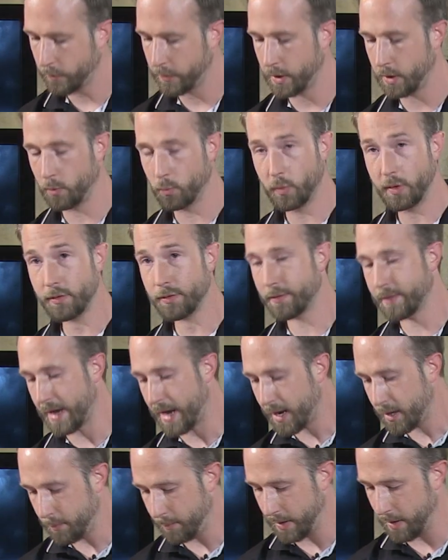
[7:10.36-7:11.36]
And with
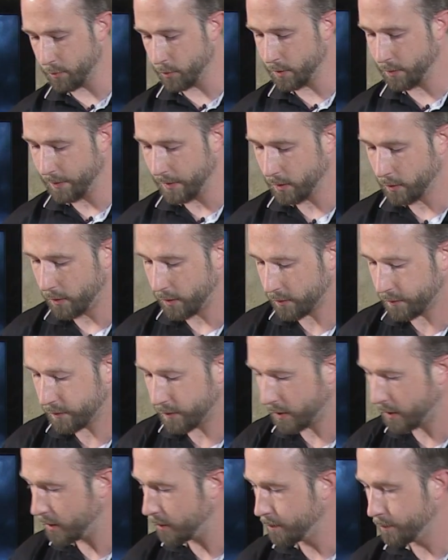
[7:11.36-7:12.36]
that, everything looks
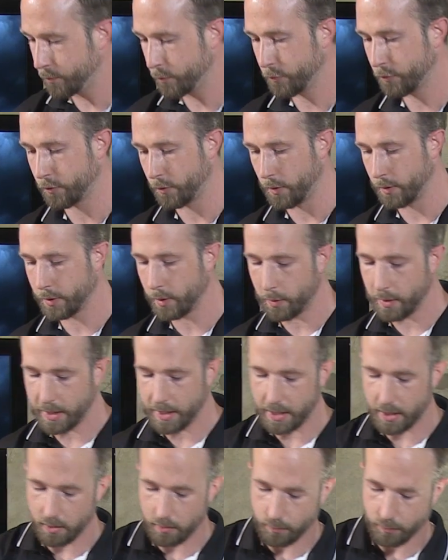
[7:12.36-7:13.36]
good, so I'll go
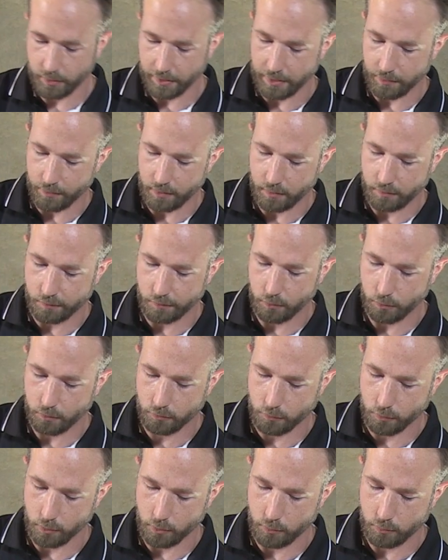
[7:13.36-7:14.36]
ahead, get these two
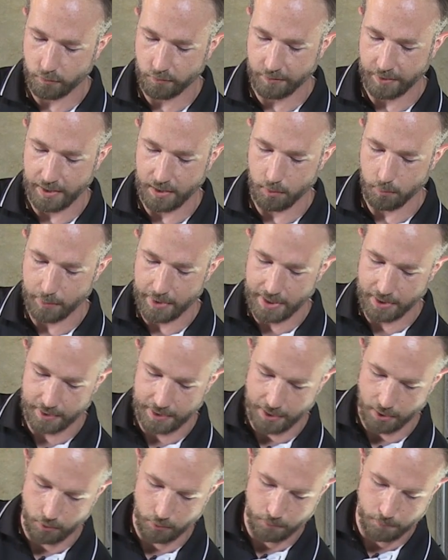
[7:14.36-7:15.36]
screws tightened back
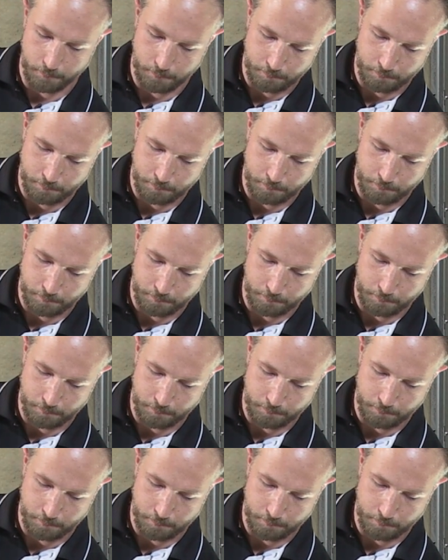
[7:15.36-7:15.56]
down.